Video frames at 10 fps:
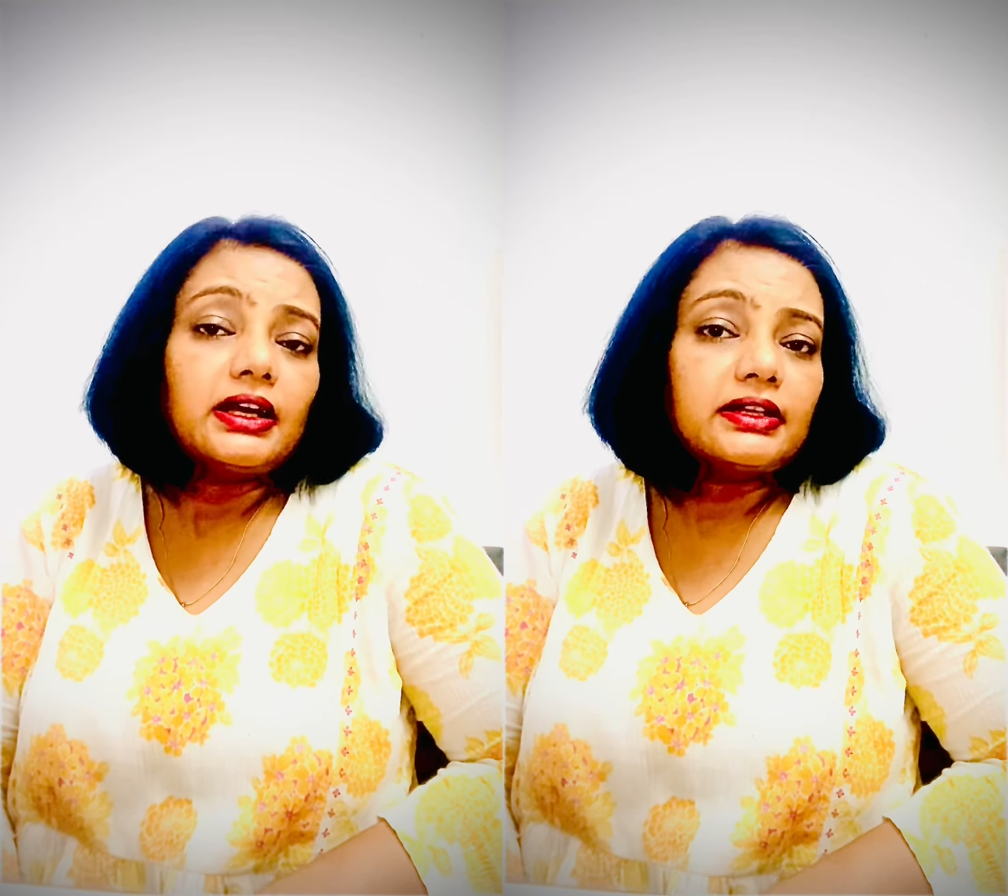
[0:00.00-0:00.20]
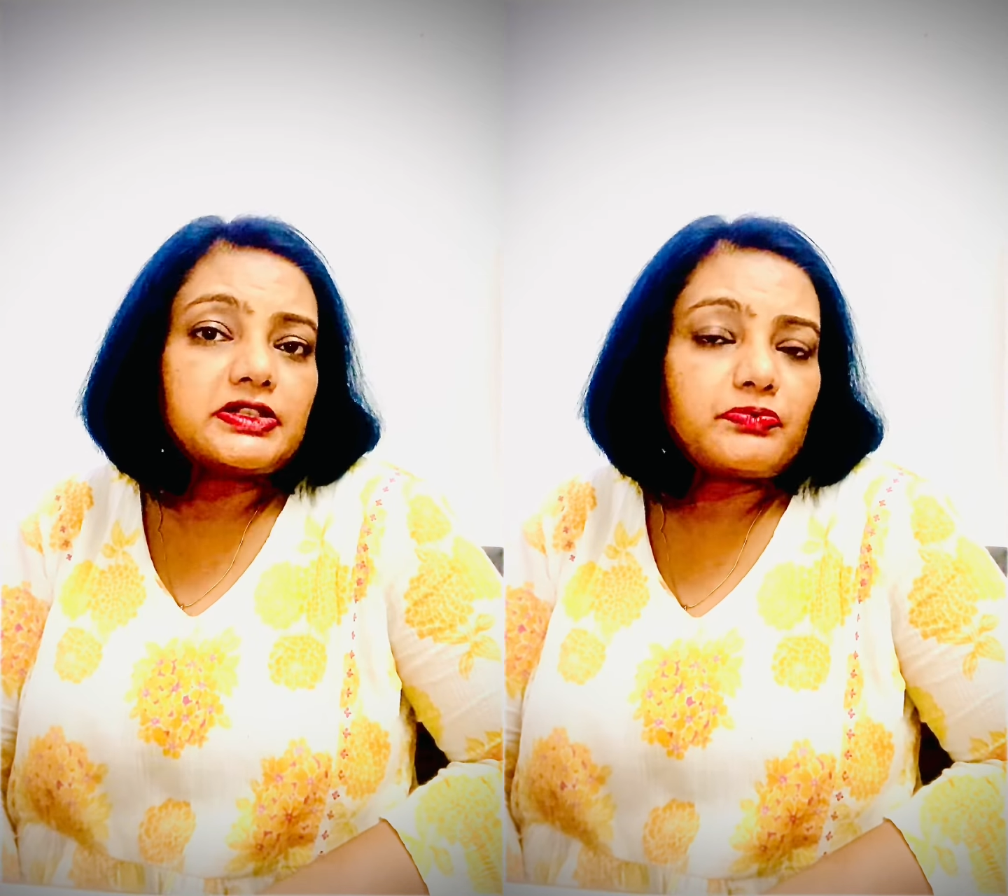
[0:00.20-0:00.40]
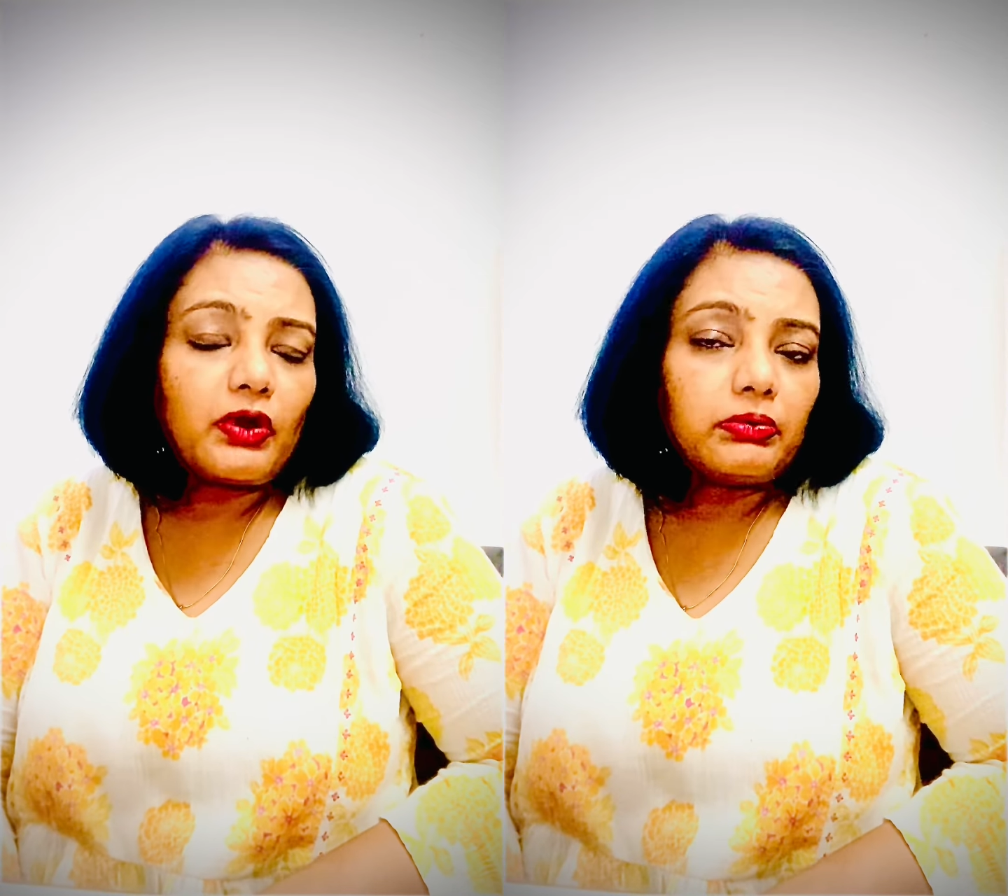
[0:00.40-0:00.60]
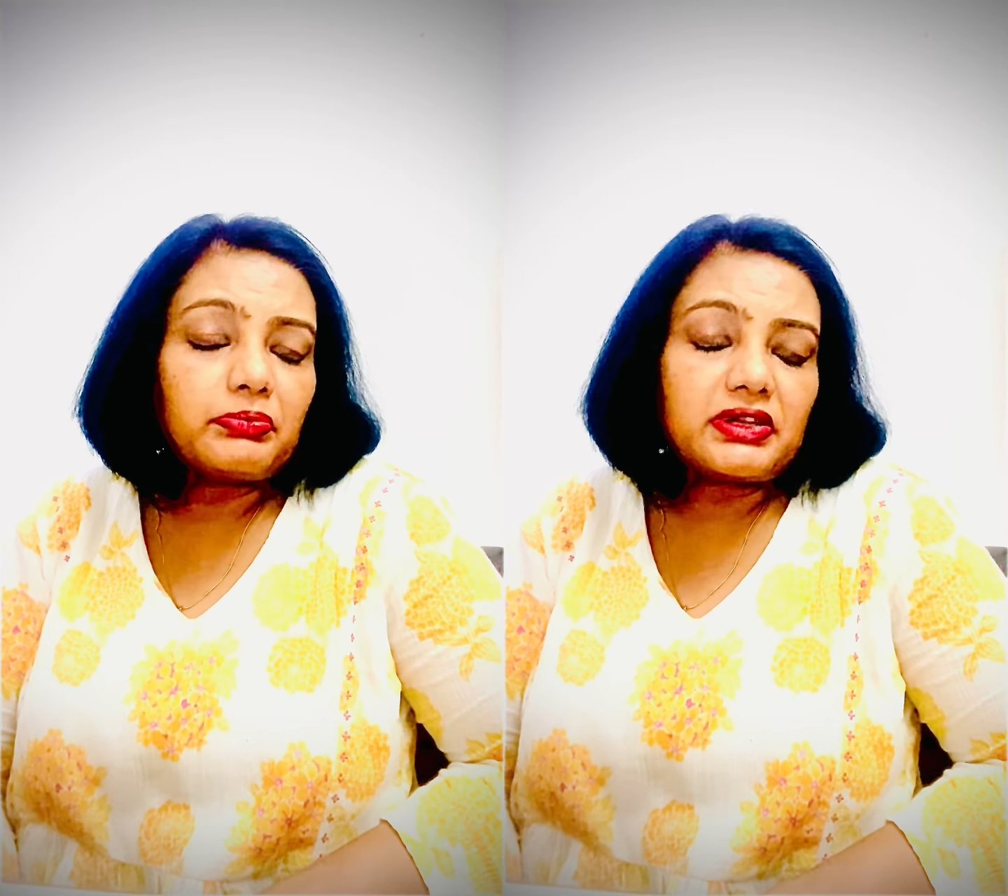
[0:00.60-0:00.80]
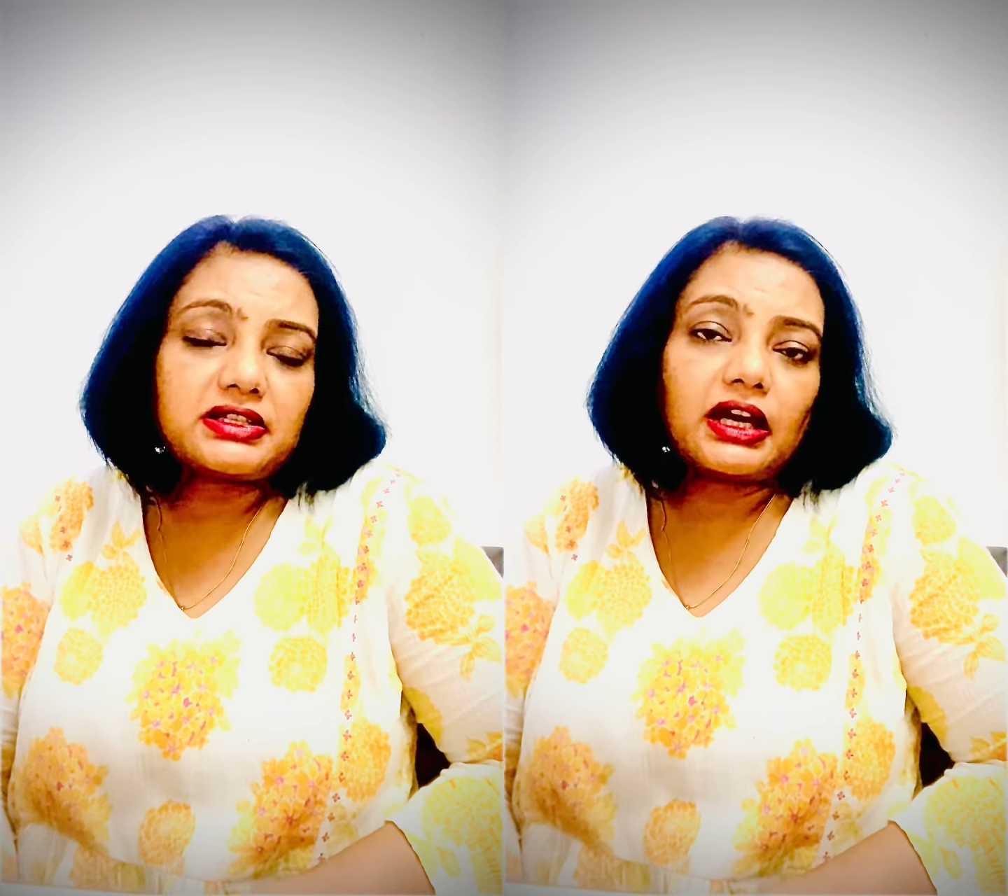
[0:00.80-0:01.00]
This problem
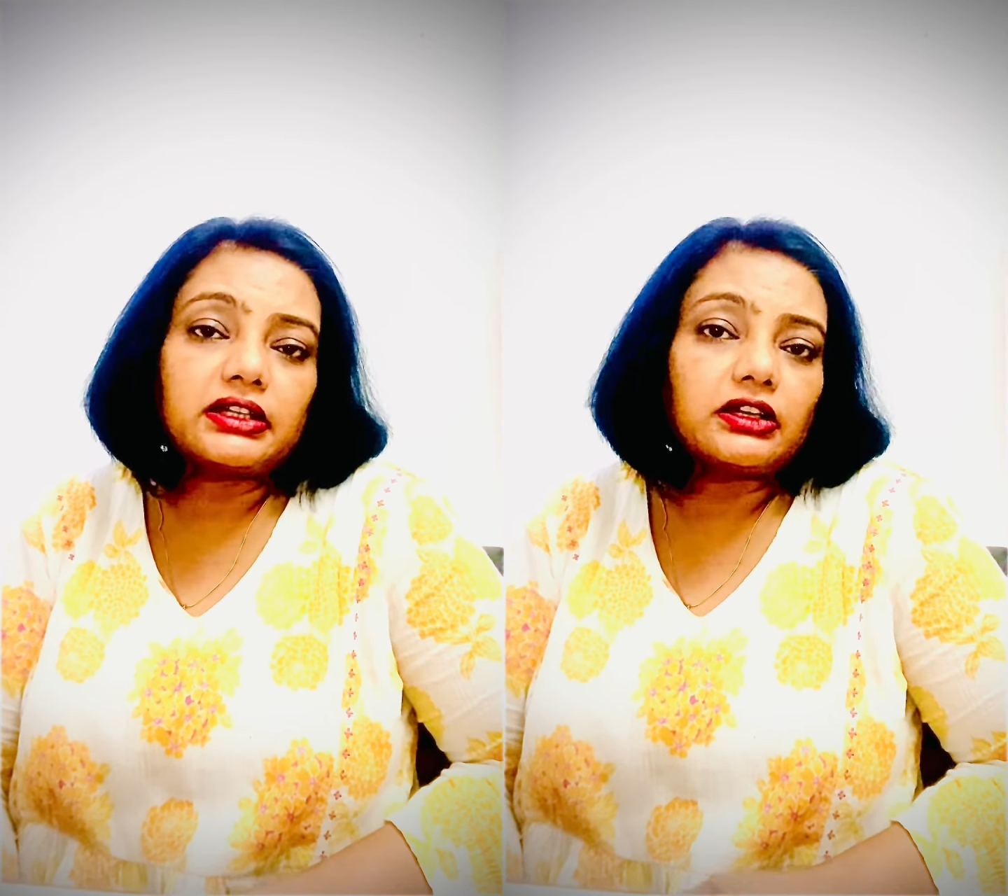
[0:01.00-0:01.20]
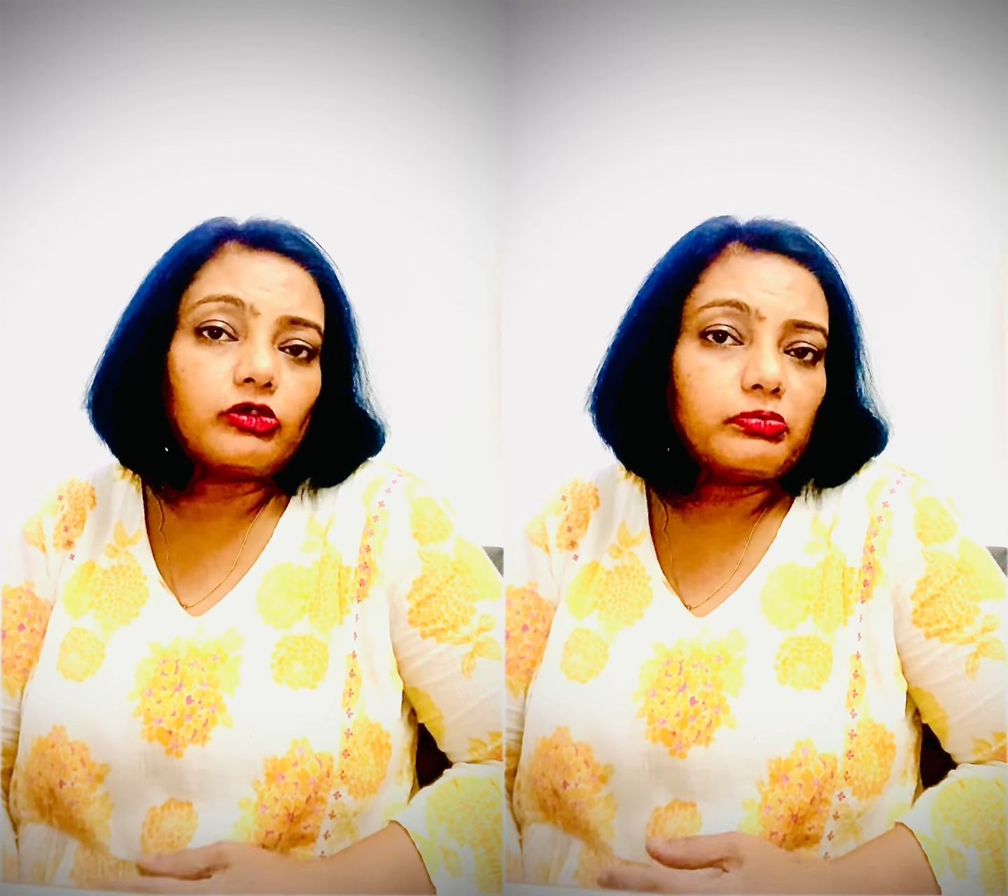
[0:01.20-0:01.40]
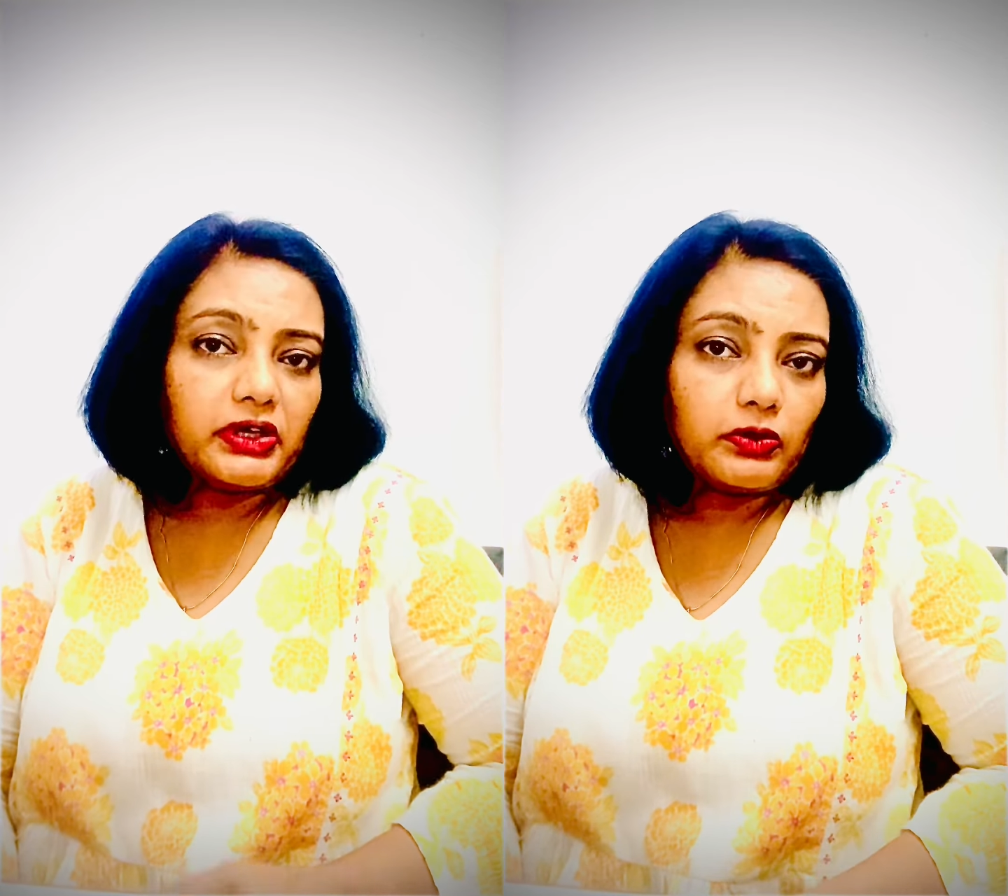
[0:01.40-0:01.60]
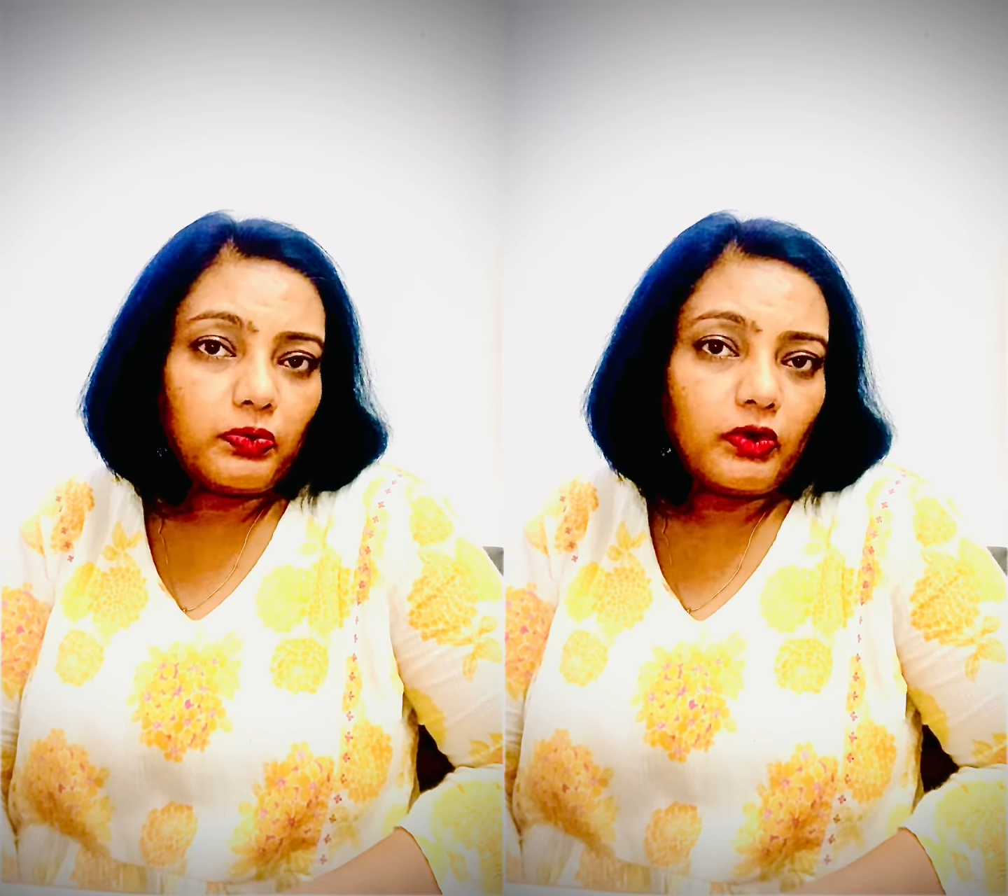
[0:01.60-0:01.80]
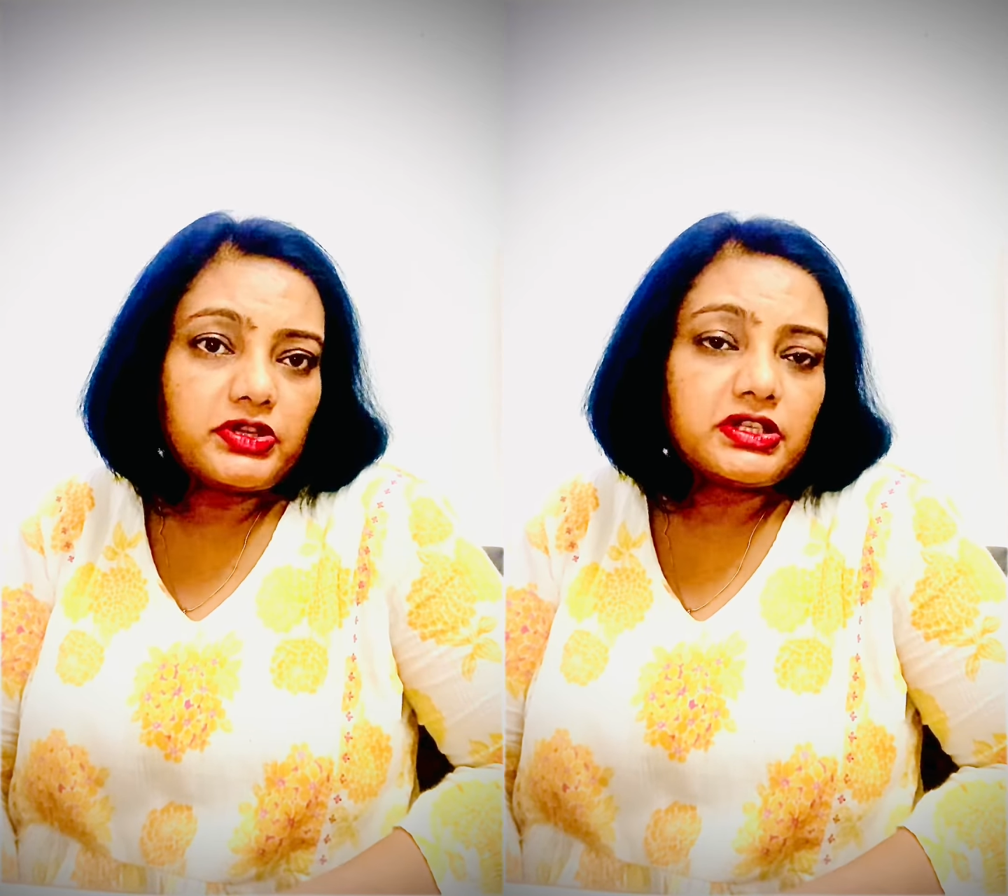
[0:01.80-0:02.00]
can start around
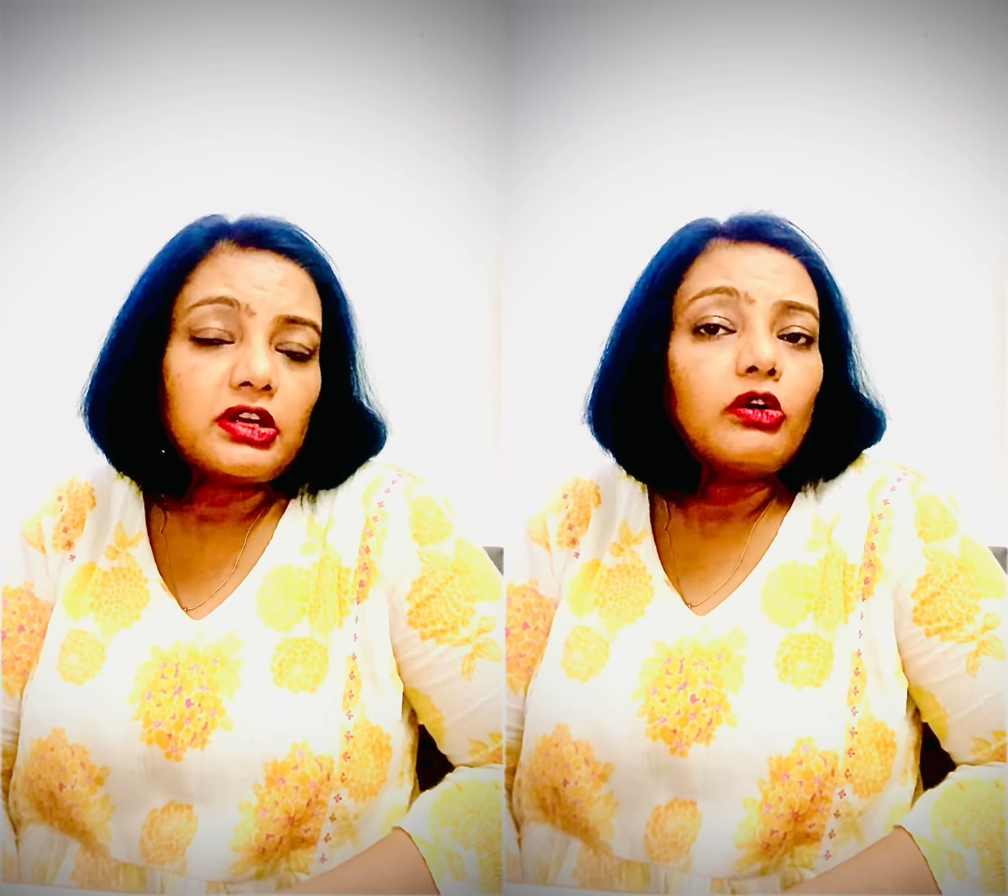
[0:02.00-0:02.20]
menopause